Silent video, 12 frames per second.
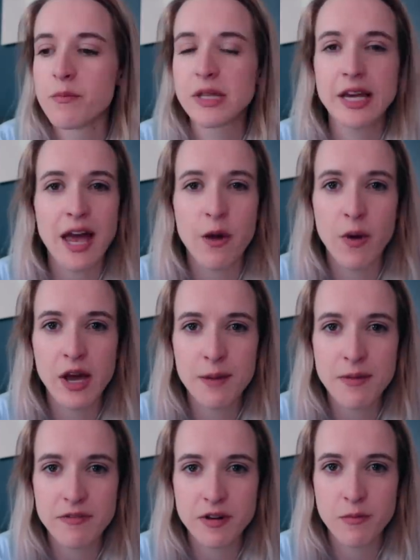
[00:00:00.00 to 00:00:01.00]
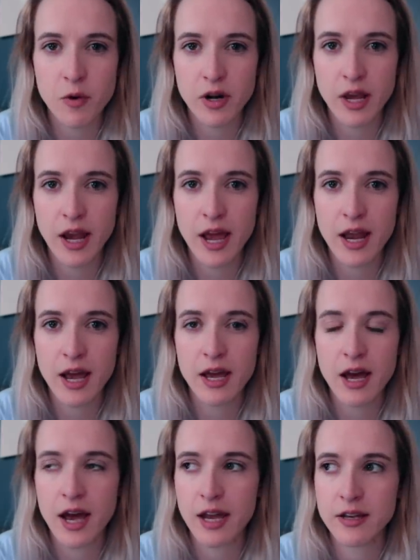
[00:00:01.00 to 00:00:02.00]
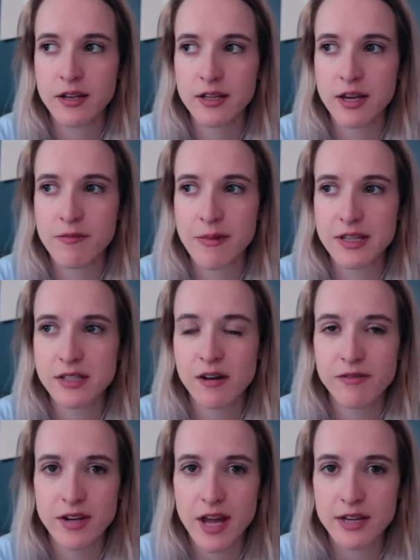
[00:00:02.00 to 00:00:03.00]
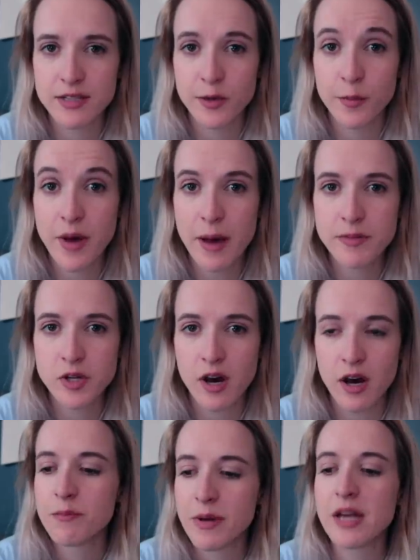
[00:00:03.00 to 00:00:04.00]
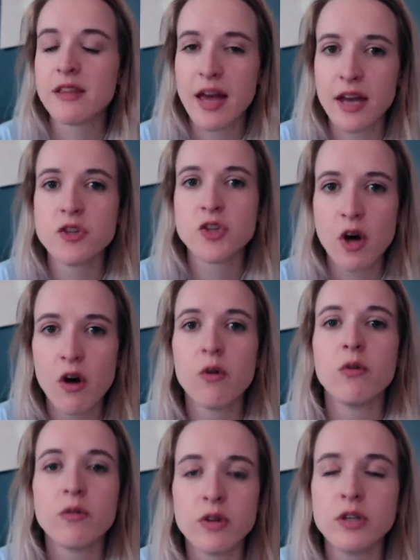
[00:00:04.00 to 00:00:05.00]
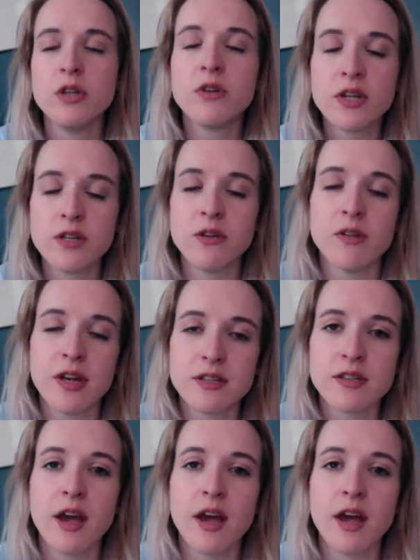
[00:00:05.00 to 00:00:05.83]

but like I wake up every morning and I, I give myself a nice little pep talk being like, Jo, you can do this.